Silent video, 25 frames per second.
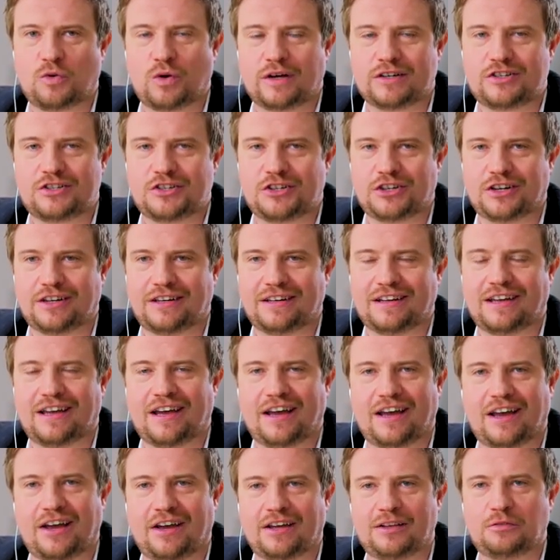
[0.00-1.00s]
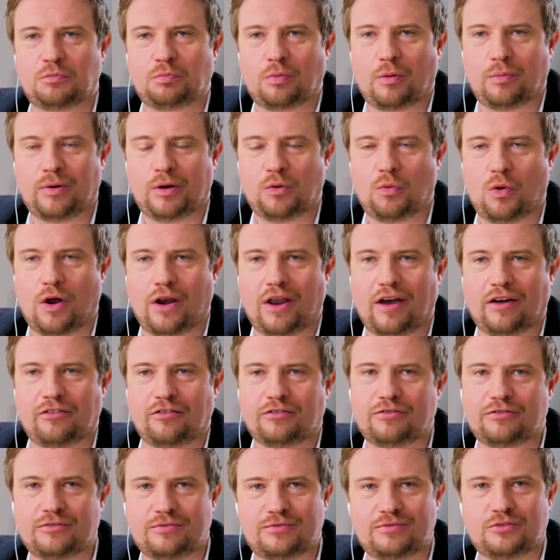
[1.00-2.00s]
question is probably one
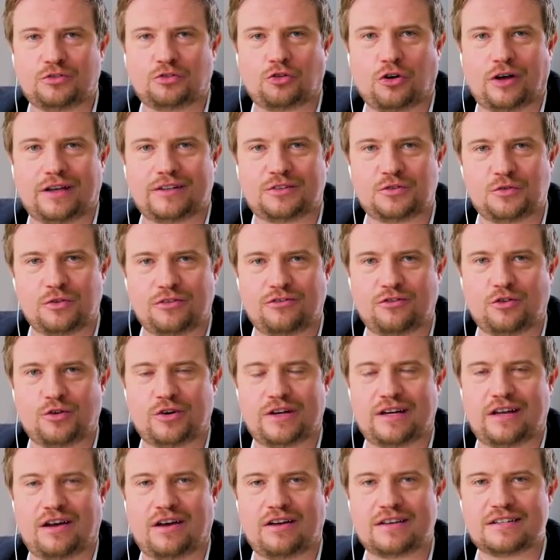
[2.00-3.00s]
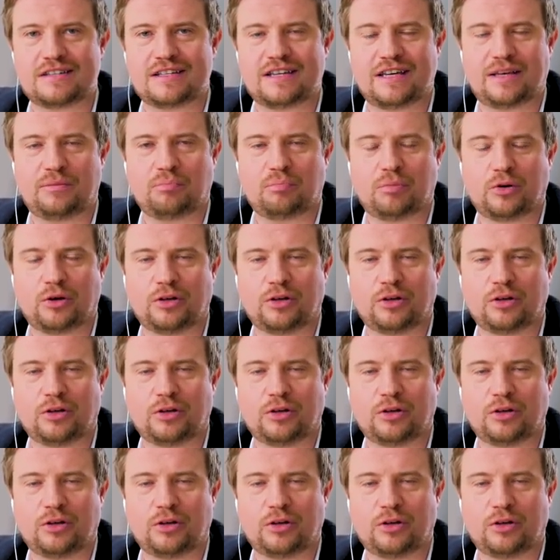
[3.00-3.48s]
I've tried to avoid asking,